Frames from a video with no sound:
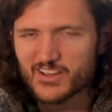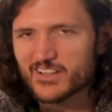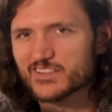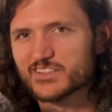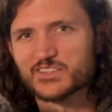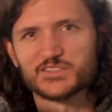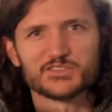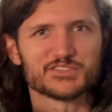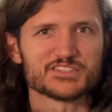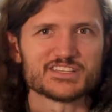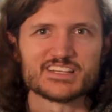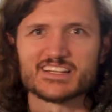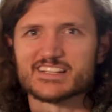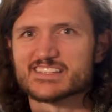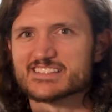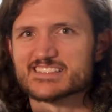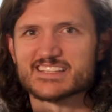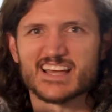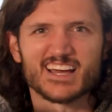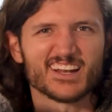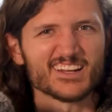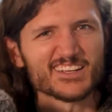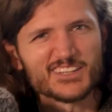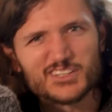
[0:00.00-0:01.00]
I lose it, it's
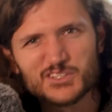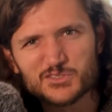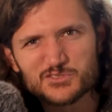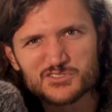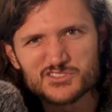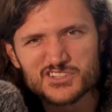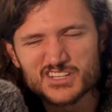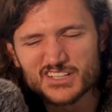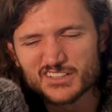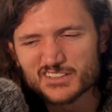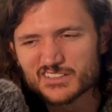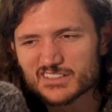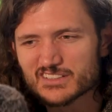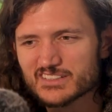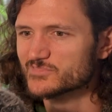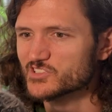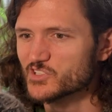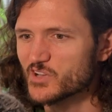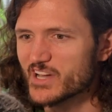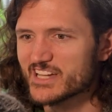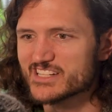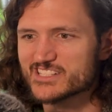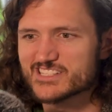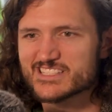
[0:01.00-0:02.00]
not a huge deal.
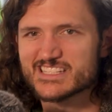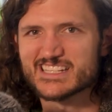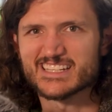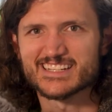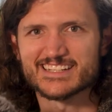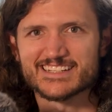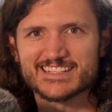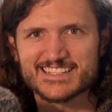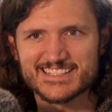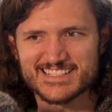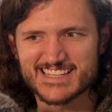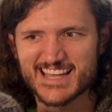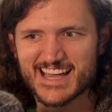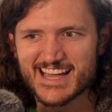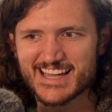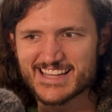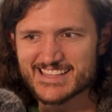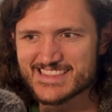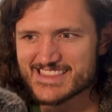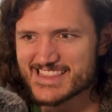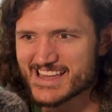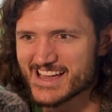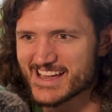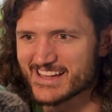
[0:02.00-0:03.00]
So I just need to
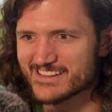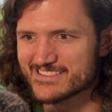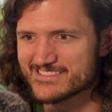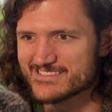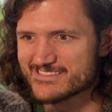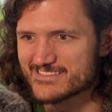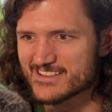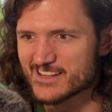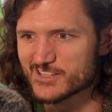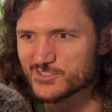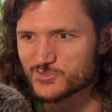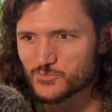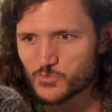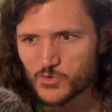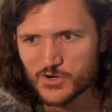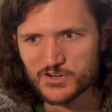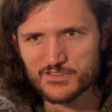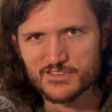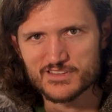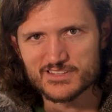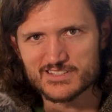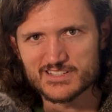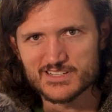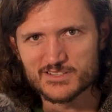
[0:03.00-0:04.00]
decide that it's
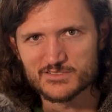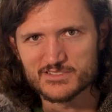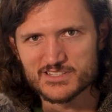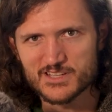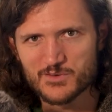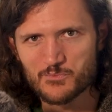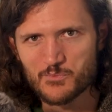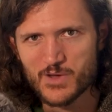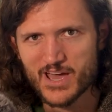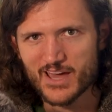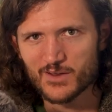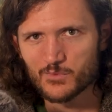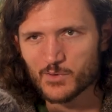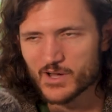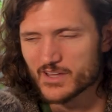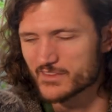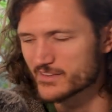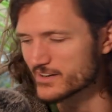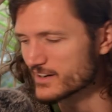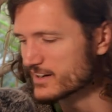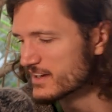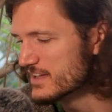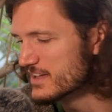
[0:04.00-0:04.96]
worth it to use it in bad weather